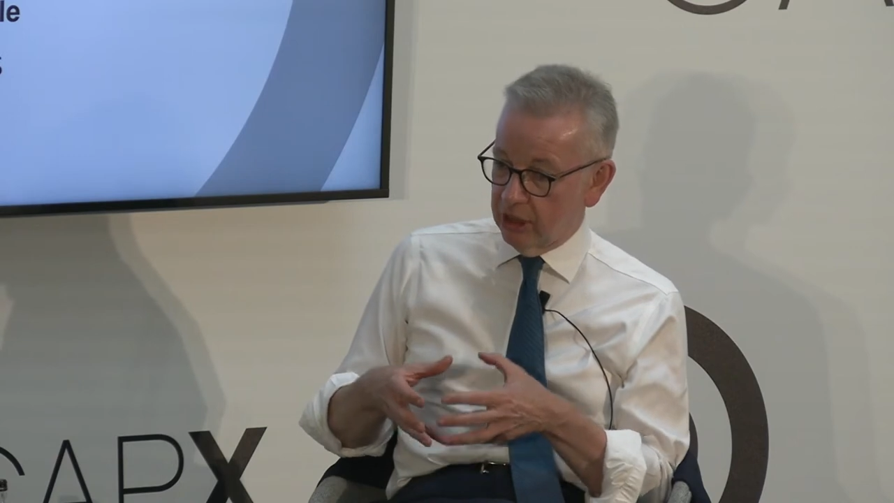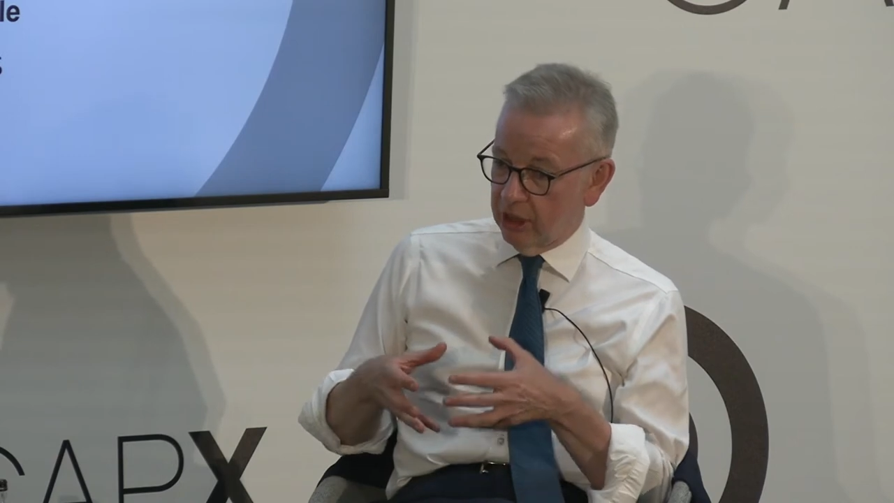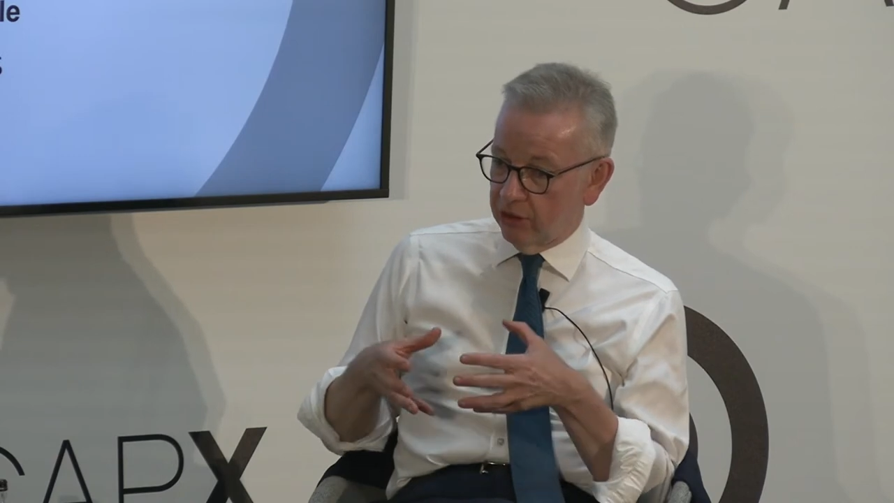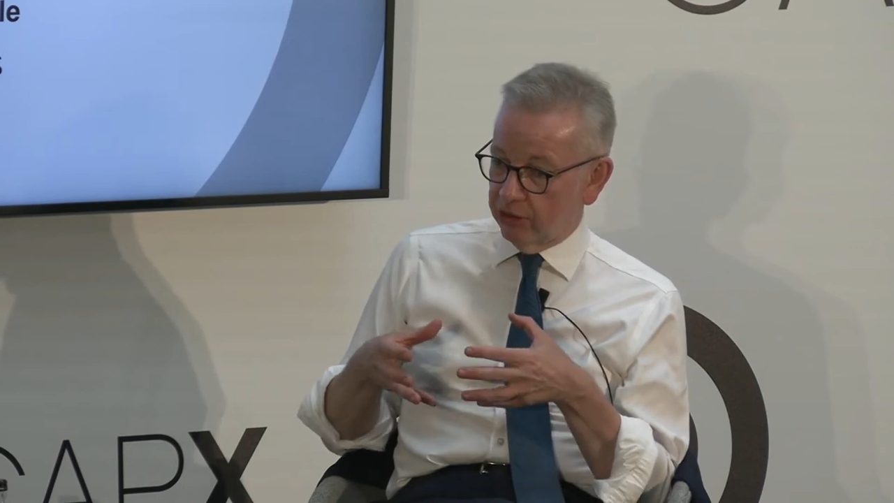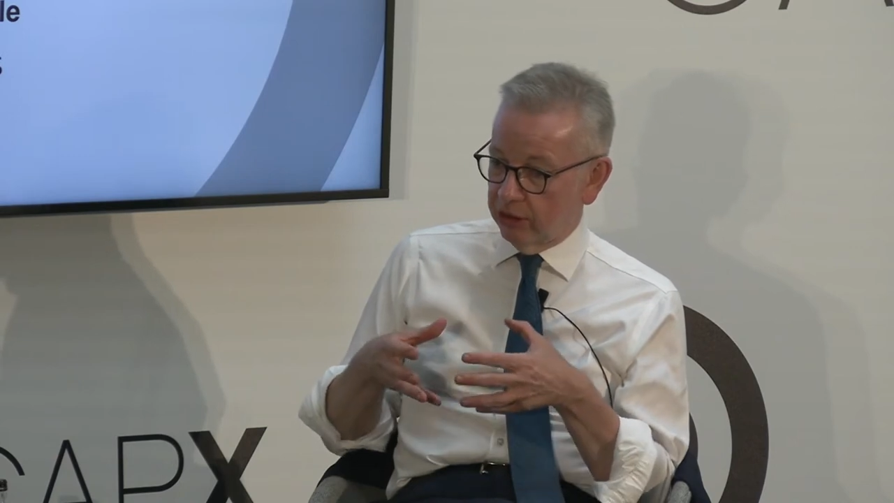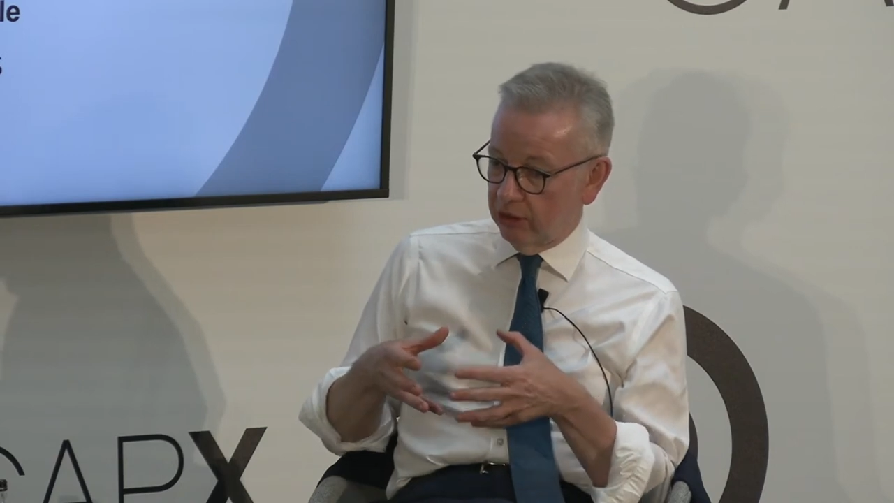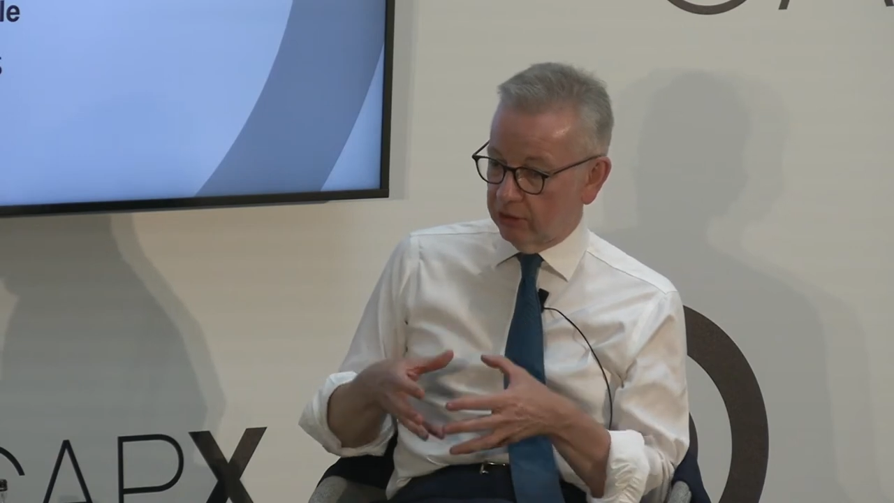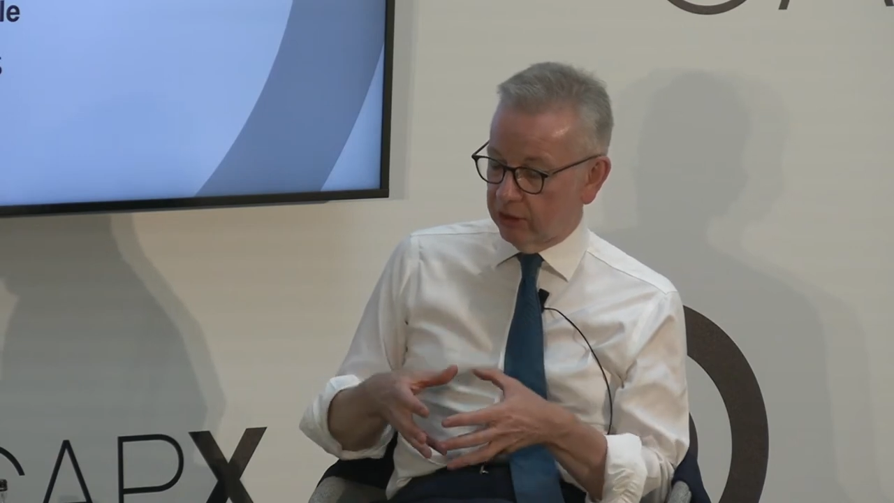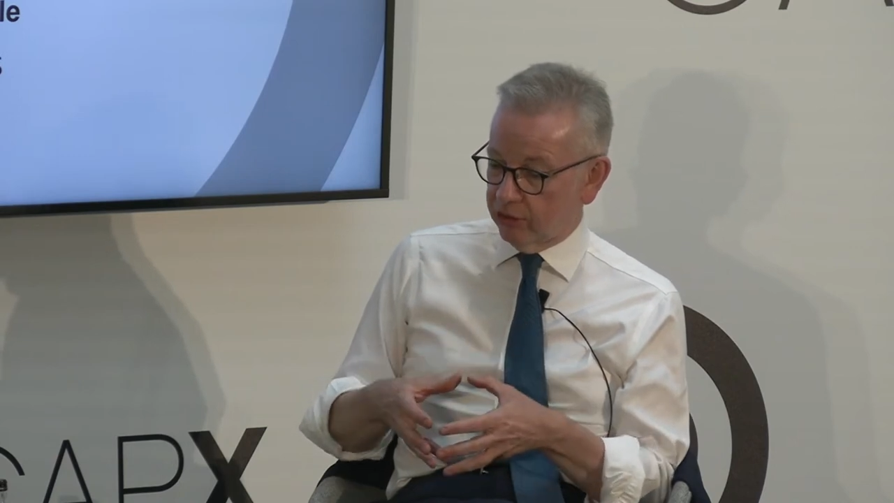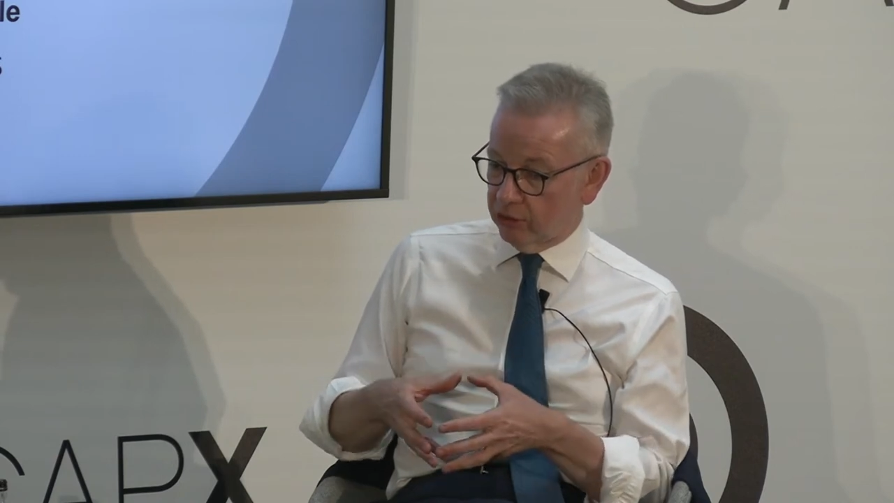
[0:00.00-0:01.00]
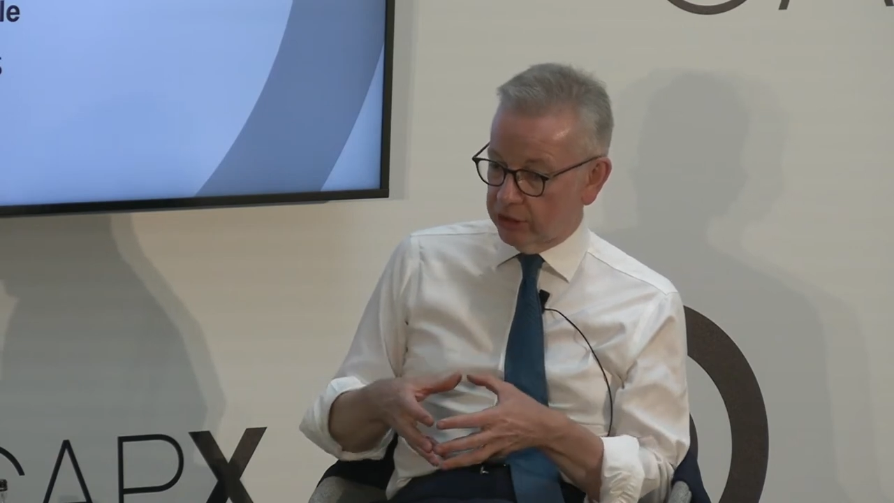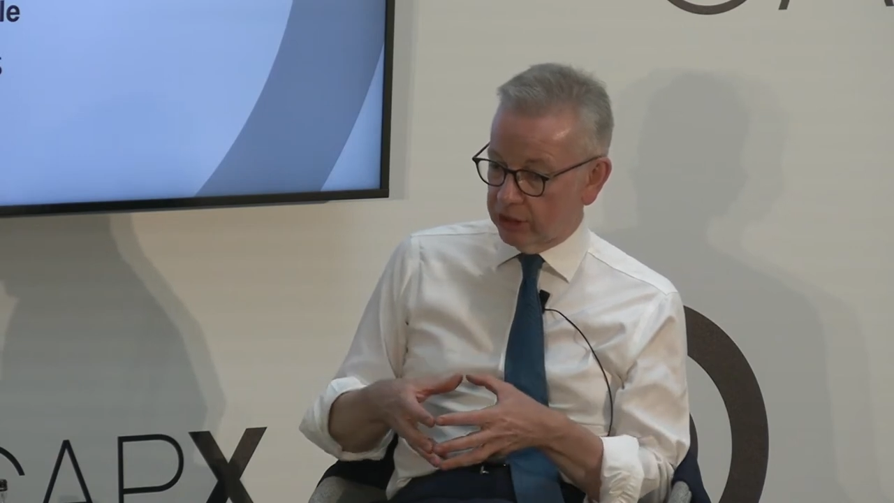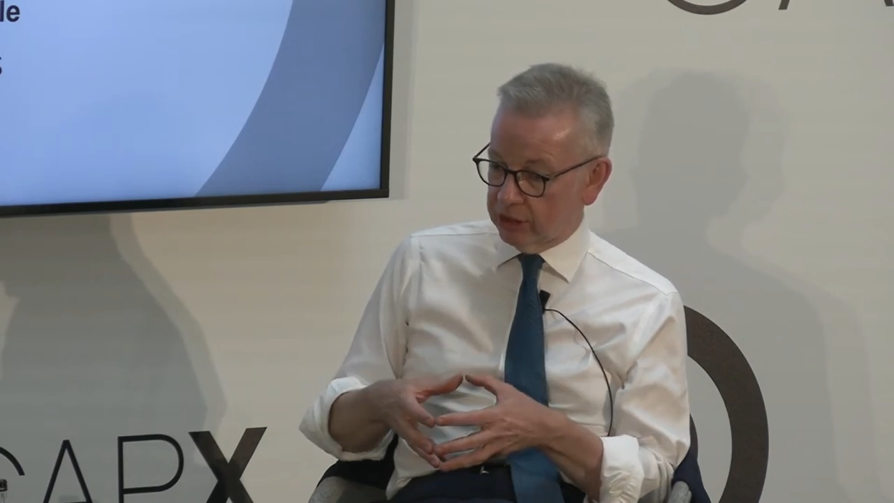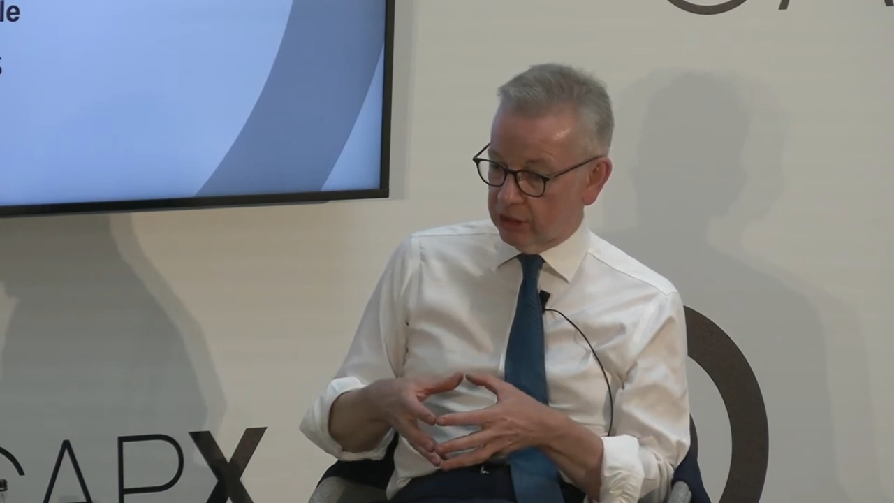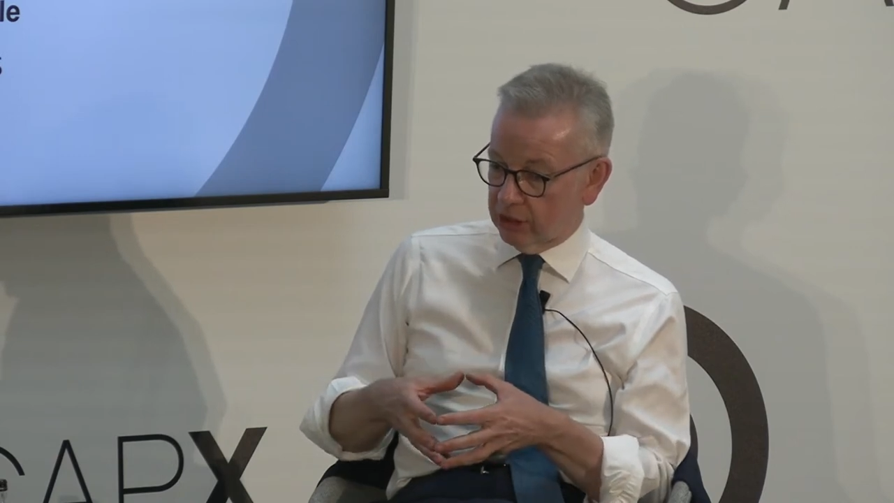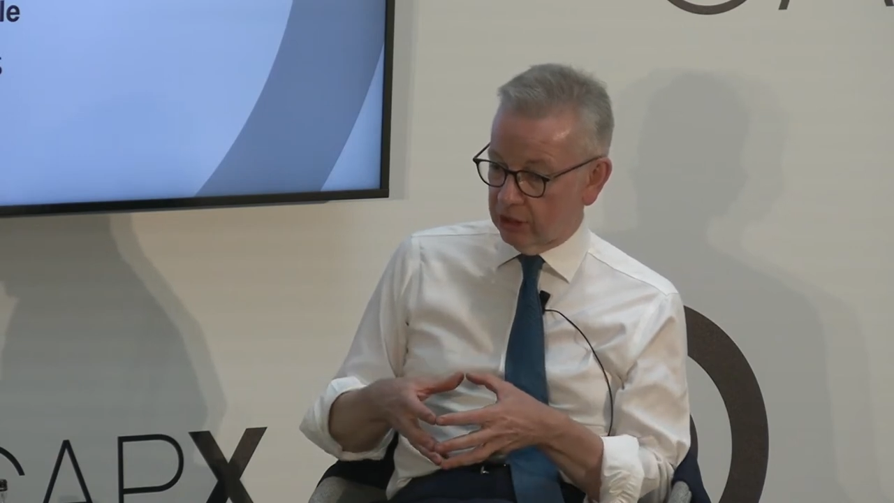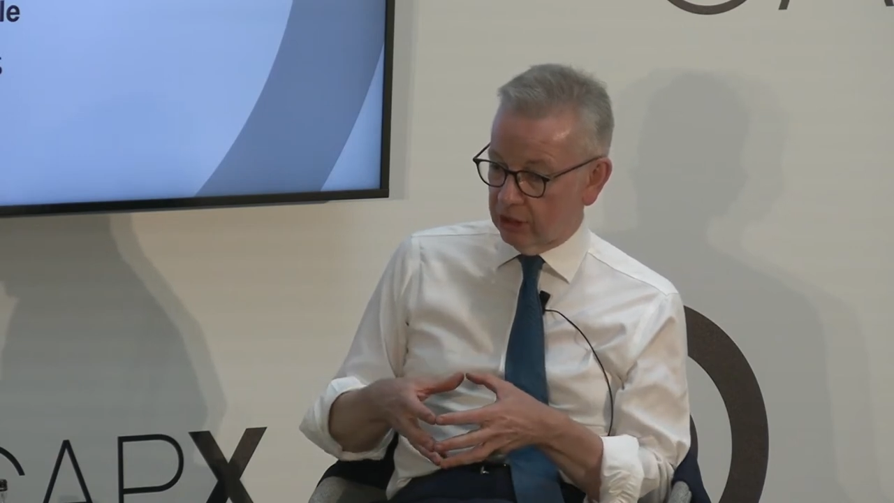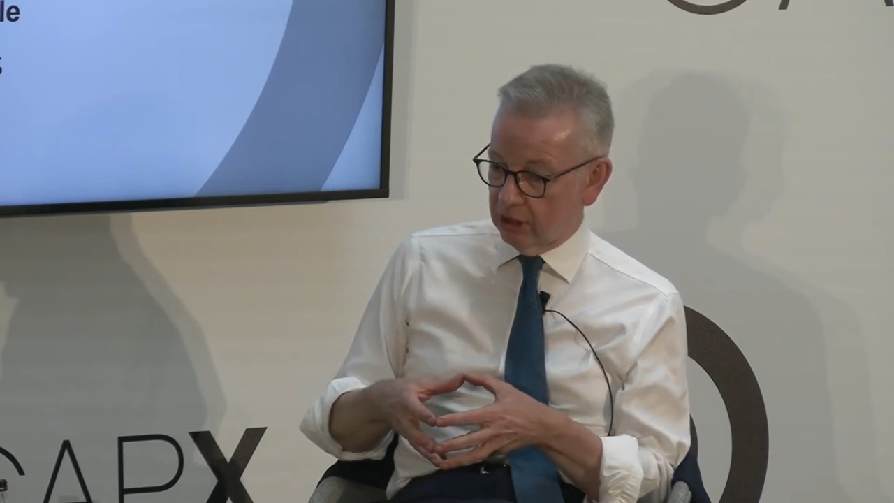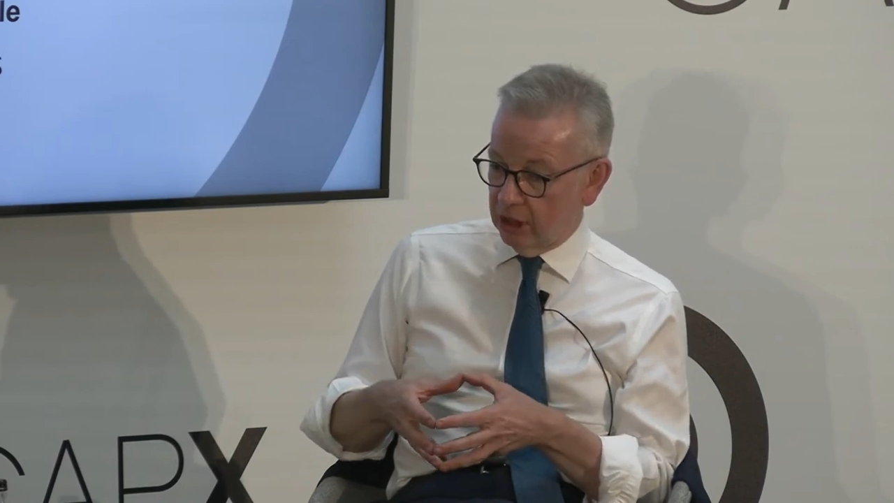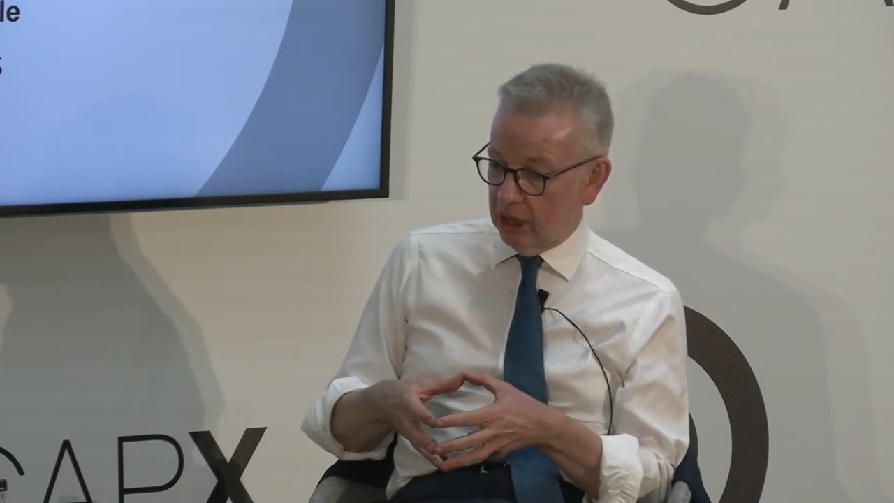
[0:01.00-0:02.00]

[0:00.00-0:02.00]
that the local authorities that are